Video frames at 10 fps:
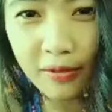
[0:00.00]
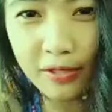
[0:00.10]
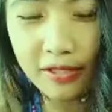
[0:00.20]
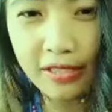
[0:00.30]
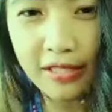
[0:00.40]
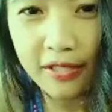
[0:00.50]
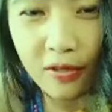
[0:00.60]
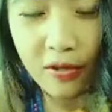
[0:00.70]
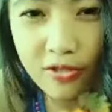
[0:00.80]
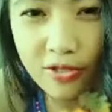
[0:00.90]
they could
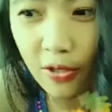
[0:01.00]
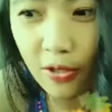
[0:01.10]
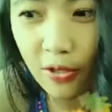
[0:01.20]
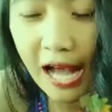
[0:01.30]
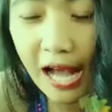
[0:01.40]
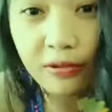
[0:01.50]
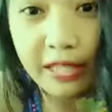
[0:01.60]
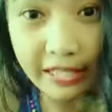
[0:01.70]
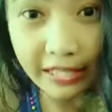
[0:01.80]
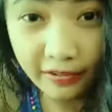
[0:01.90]
hear also
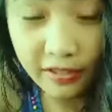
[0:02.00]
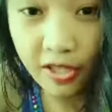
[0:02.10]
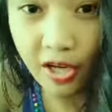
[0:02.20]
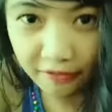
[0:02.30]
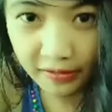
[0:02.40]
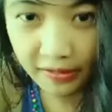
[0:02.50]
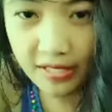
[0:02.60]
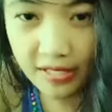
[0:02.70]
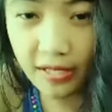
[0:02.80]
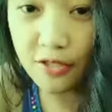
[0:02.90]
how they get their
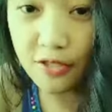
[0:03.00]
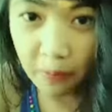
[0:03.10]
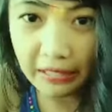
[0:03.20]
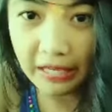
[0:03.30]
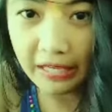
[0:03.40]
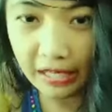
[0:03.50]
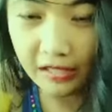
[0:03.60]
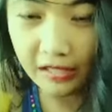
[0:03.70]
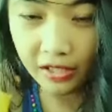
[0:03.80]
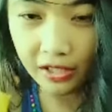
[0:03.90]
confidence in
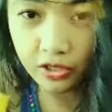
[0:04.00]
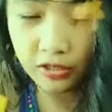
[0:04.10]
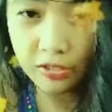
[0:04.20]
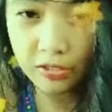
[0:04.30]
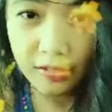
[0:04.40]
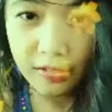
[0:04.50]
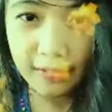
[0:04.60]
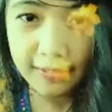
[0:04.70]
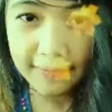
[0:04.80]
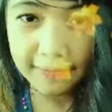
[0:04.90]
speaking English?
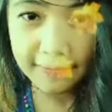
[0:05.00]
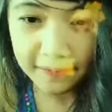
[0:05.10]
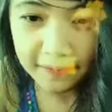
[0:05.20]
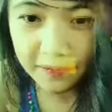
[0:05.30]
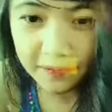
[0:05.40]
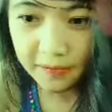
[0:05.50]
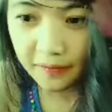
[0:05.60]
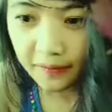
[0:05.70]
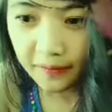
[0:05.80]
Um, yes,